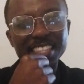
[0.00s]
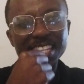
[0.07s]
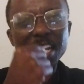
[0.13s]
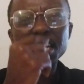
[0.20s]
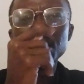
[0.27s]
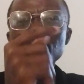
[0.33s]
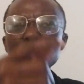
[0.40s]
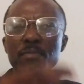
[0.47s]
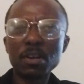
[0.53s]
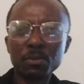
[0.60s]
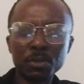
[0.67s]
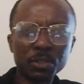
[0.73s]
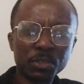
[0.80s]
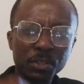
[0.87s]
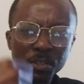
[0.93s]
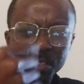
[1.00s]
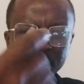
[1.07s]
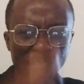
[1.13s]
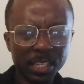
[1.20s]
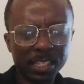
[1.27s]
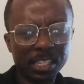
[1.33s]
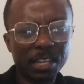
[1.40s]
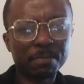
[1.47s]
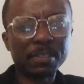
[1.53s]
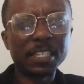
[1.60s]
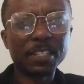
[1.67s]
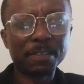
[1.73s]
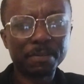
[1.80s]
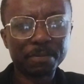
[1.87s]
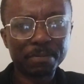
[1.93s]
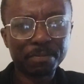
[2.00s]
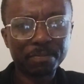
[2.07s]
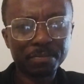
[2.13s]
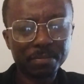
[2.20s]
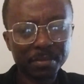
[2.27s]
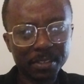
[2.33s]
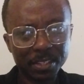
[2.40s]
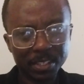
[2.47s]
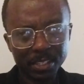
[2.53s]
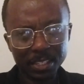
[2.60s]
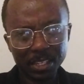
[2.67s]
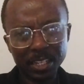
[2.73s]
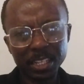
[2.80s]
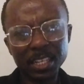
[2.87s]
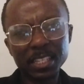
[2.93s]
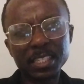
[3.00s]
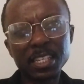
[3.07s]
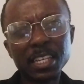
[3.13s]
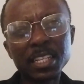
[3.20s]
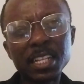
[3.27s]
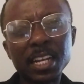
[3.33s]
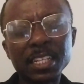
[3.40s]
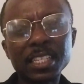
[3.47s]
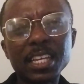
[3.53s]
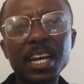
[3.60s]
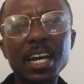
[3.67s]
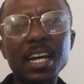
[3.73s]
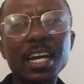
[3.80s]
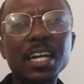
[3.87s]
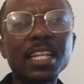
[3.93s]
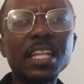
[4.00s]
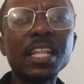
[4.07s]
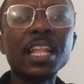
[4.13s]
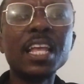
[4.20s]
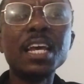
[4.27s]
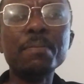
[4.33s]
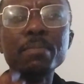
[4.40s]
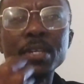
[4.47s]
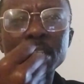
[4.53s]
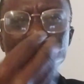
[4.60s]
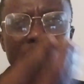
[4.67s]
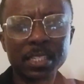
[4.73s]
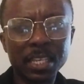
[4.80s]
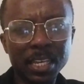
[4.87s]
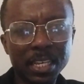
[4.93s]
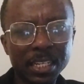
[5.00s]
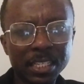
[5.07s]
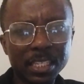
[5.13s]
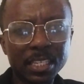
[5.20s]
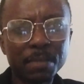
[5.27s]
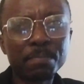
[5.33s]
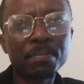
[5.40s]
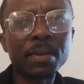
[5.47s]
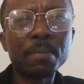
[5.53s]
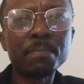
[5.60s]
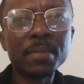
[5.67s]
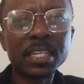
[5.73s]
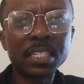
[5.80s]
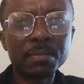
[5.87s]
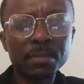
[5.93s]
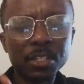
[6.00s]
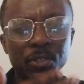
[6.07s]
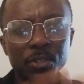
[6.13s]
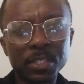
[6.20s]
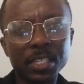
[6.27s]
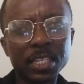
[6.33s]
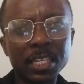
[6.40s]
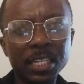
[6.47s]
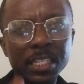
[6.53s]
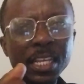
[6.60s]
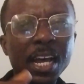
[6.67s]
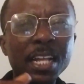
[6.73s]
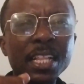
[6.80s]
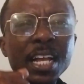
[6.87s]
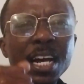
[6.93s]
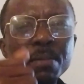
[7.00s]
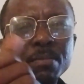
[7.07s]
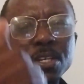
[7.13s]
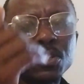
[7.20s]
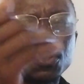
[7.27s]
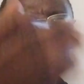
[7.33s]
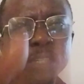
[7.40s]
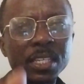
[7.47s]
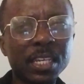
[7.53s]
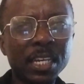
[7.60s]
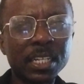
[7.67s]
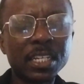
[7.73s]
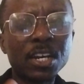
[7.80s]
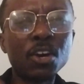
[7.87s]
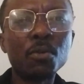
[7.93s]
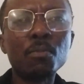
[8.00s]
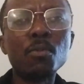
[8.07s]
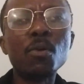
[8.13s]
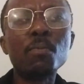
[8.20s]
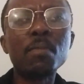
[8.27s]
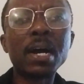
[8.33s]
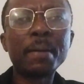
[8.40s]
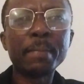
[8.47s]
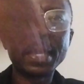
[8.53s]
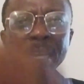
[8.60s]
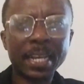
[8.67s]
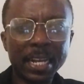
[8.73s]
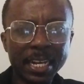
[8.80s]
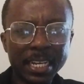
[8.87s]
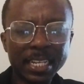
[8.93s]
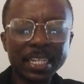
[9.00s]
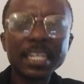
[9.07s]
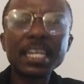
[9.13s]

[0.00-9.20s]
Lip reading: The Lumba want to say something, and he's saying that, let me say it, permit me to say it, allow me to say it, Mama Menka